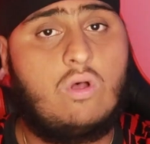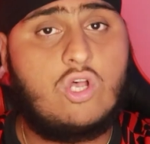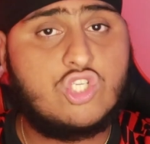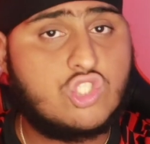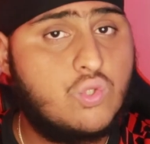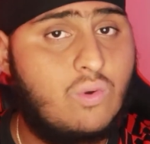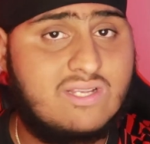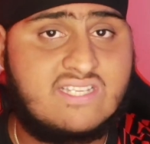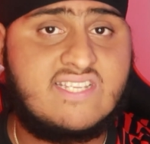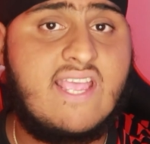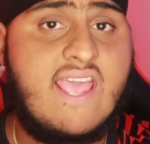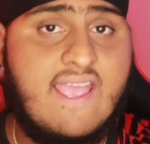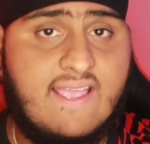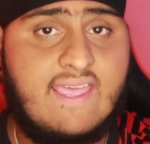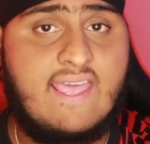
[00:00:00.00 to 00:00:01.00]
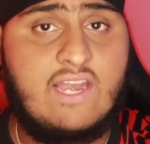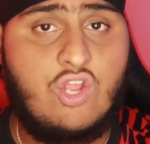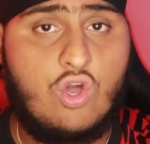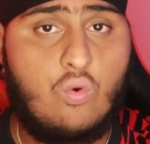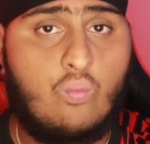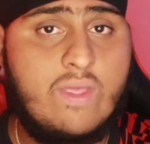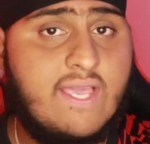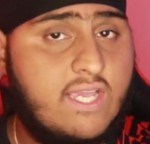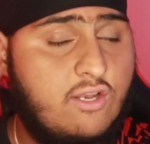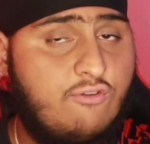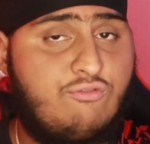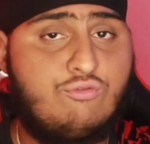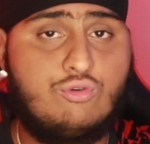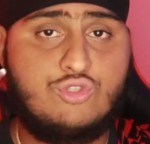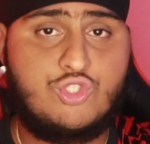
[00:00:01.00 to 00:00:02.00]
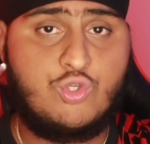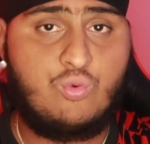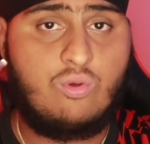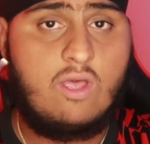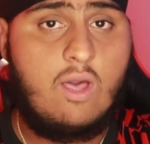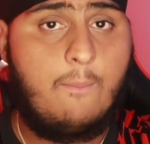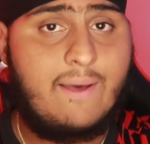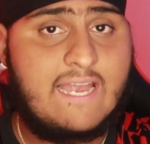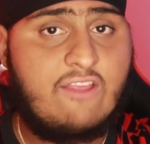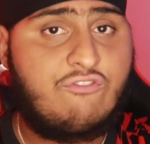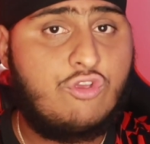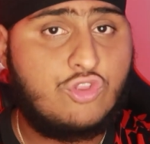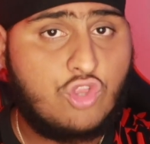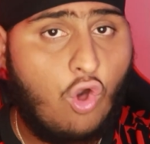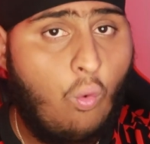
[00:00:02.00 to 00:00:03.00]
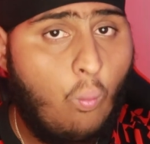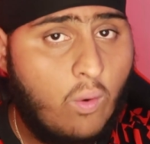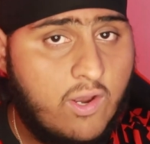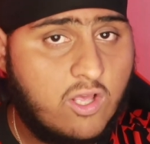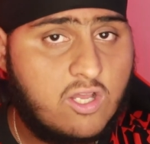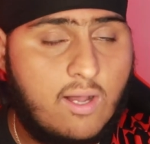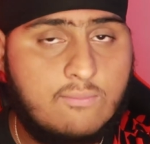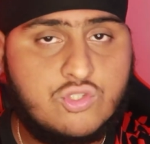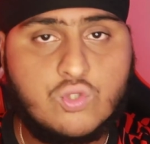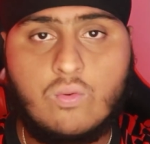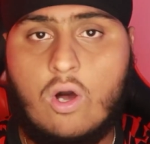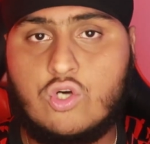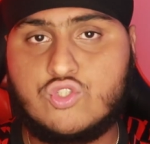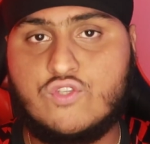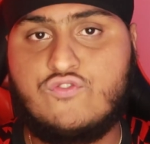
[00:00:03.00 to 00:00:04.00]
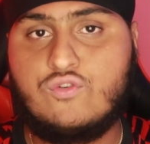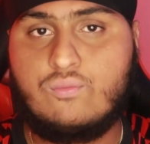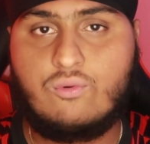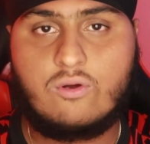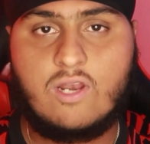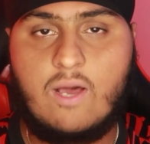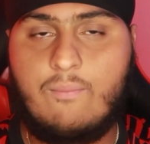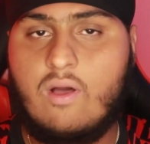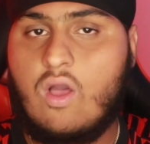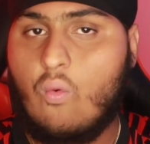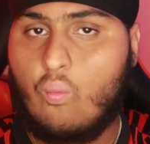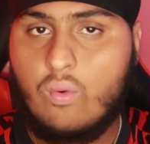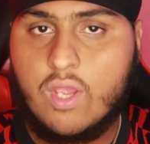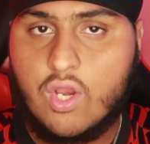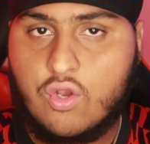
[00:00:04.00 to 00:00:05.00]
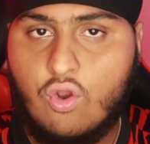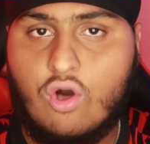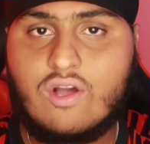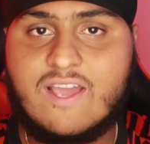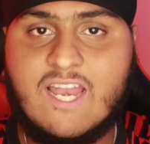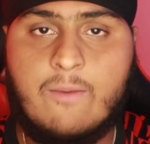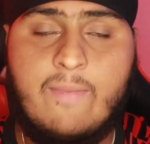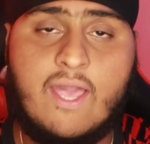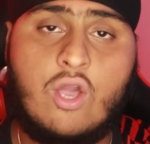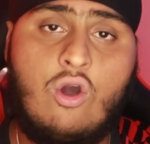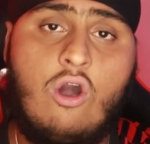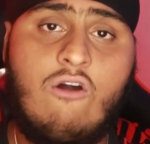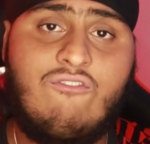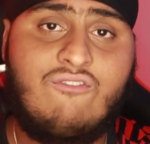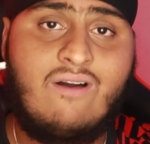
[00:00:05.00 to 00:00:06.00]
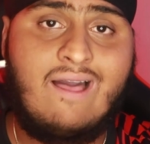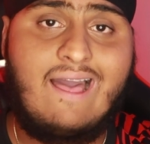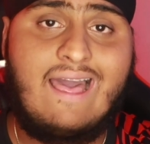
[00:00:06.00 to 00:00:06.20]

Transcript: Arsenal are saying here, look, we can afford you, but if you don't want to come to Arsenal Football Club, we are not going to make an offer.